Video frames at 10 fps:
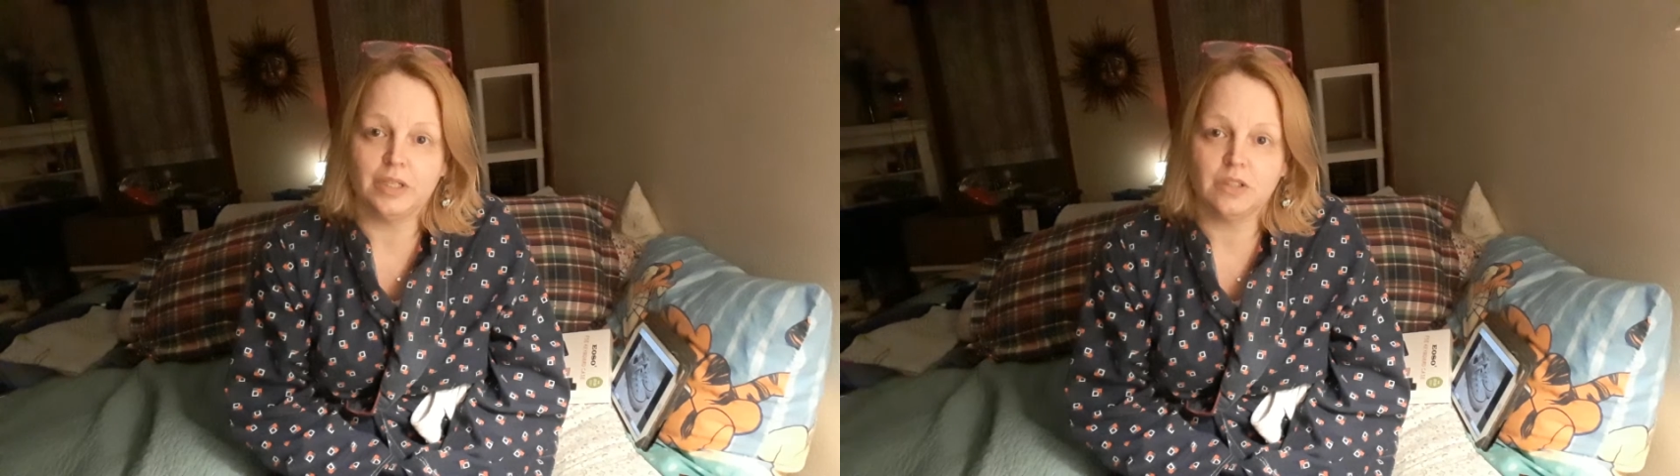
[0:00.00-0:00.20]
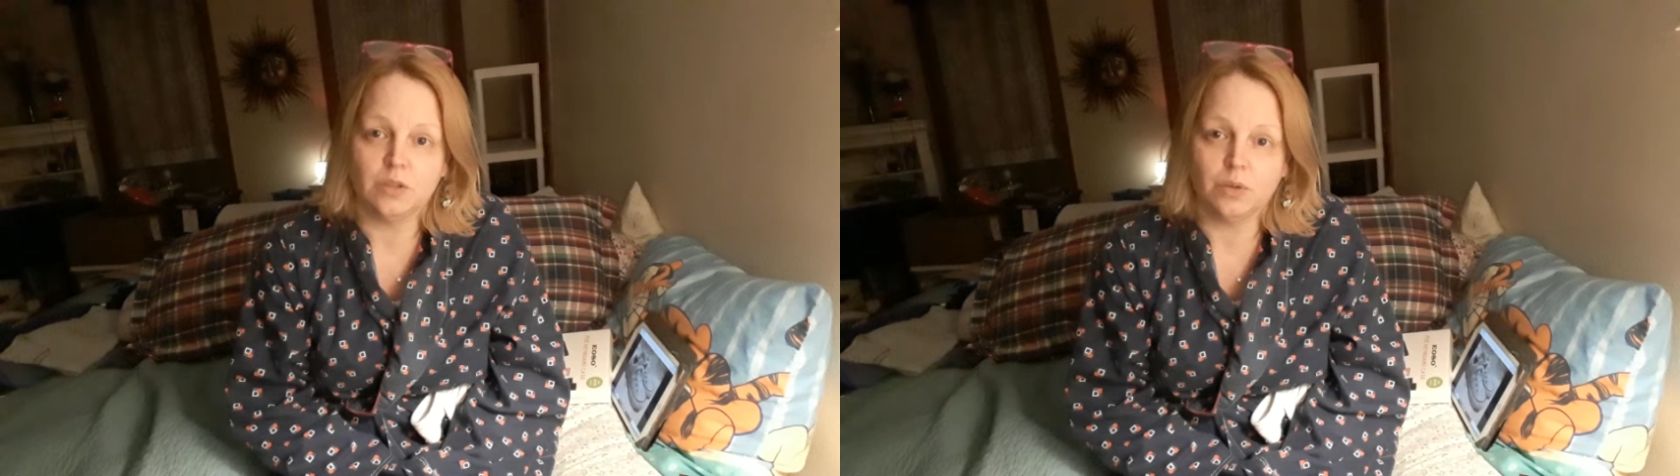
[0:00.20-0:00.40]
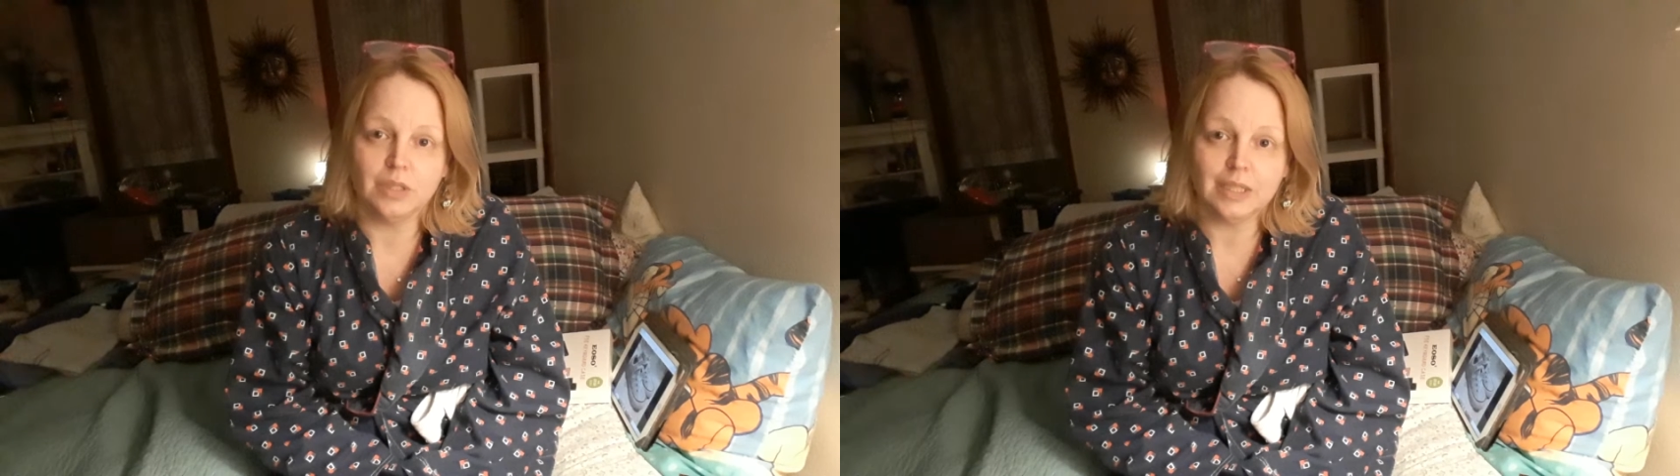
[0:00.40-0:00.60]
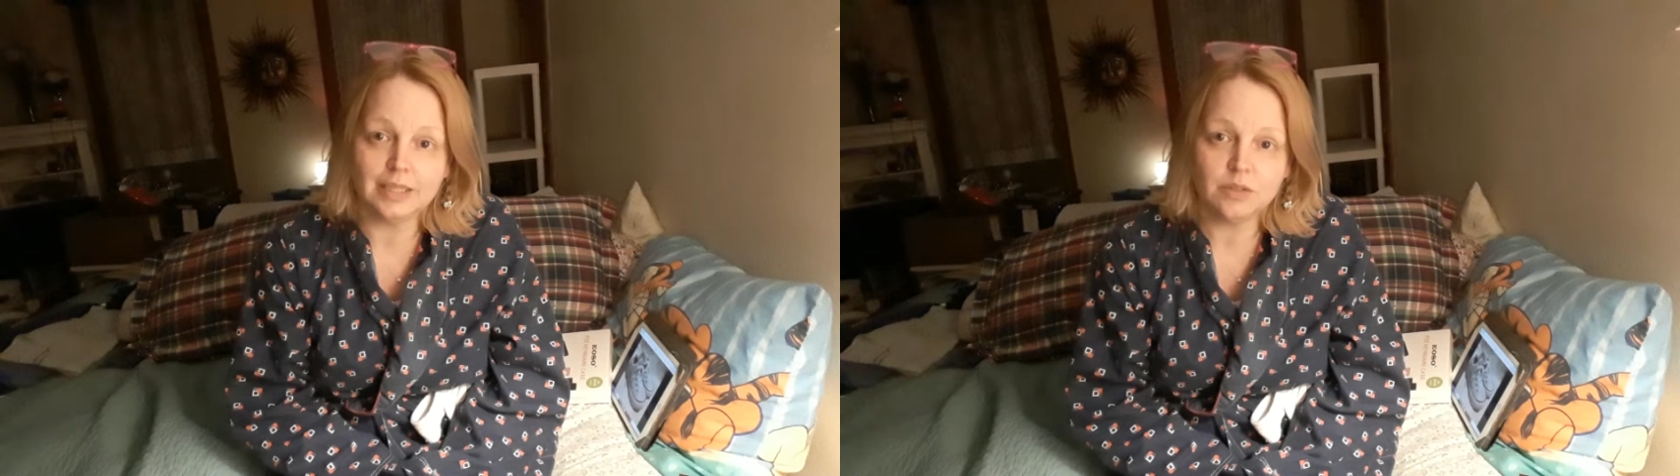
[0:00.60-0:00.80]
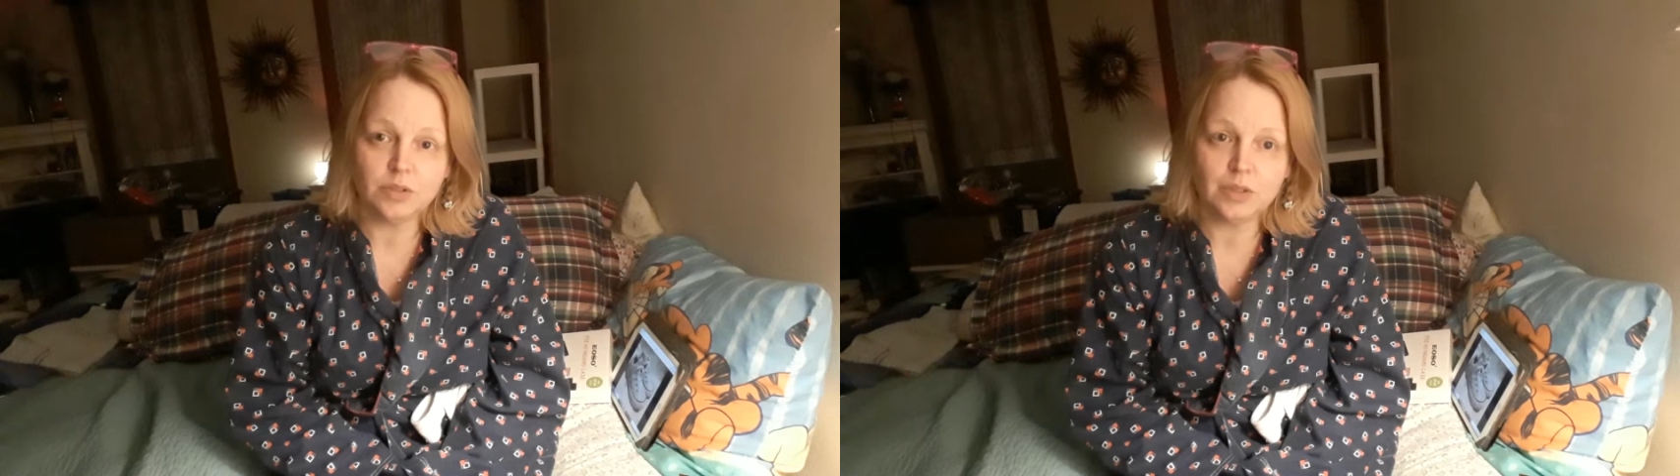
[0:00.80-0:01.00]
has sold in the
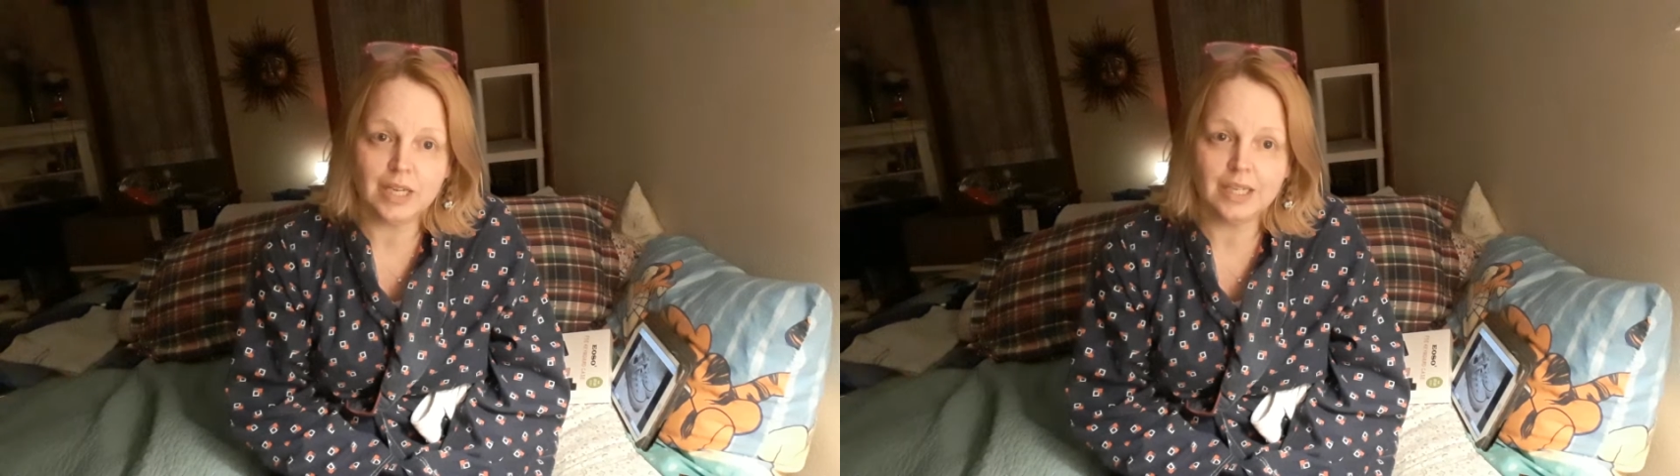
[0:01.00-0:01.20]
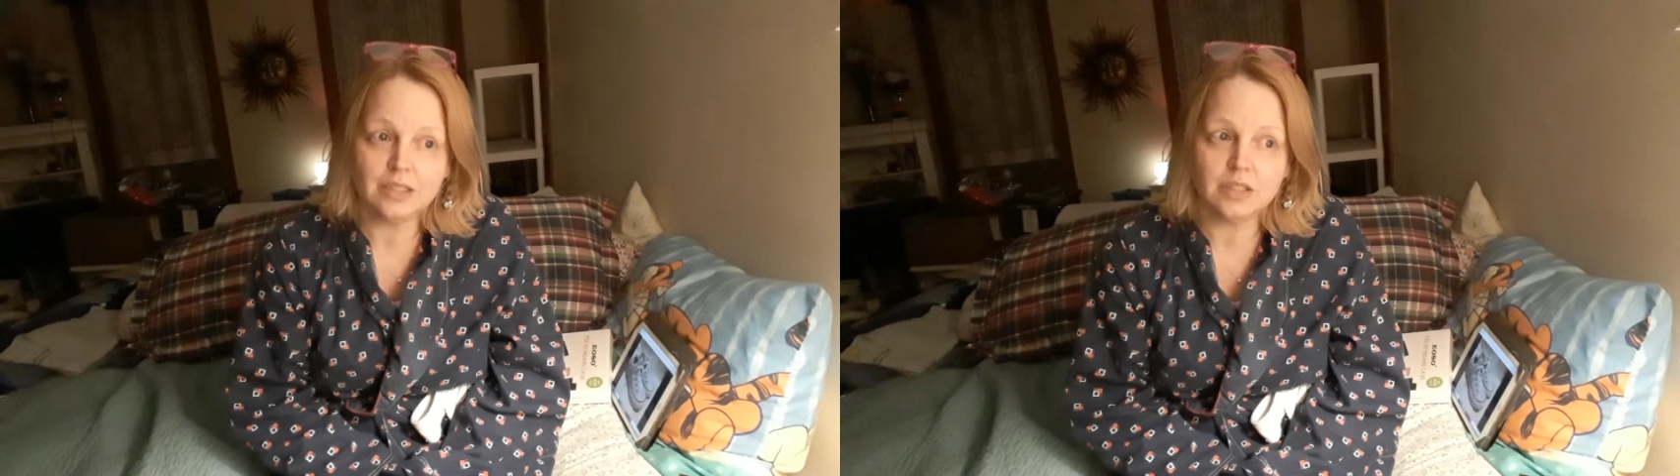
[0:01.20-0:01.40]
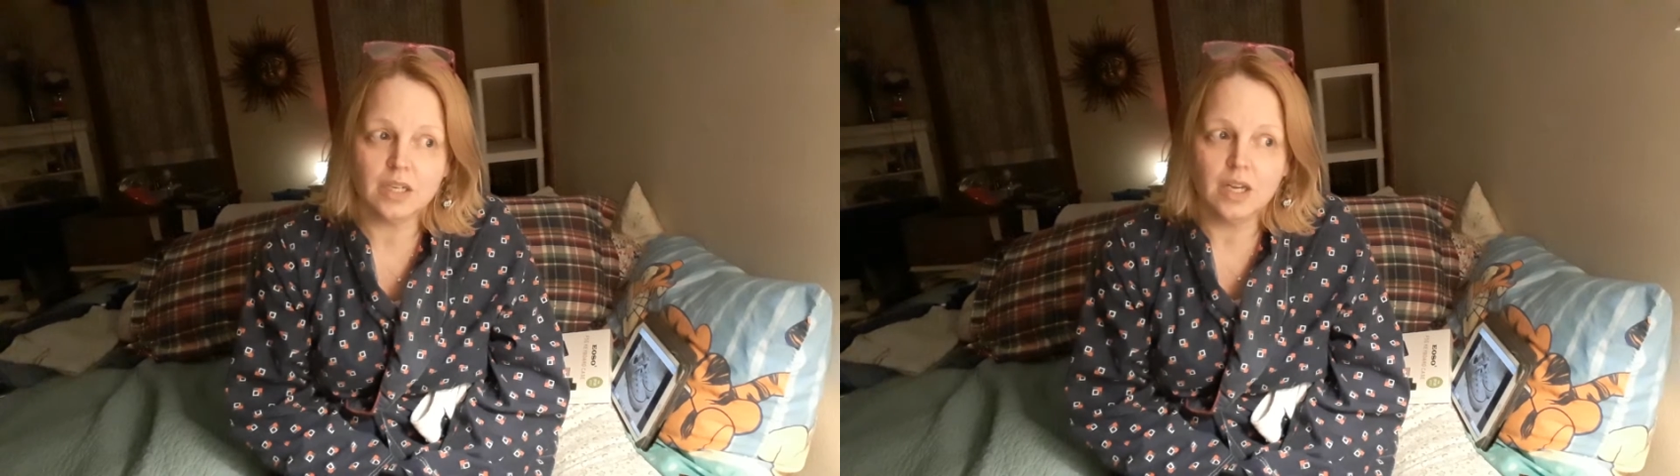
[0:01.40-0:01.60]
last few days.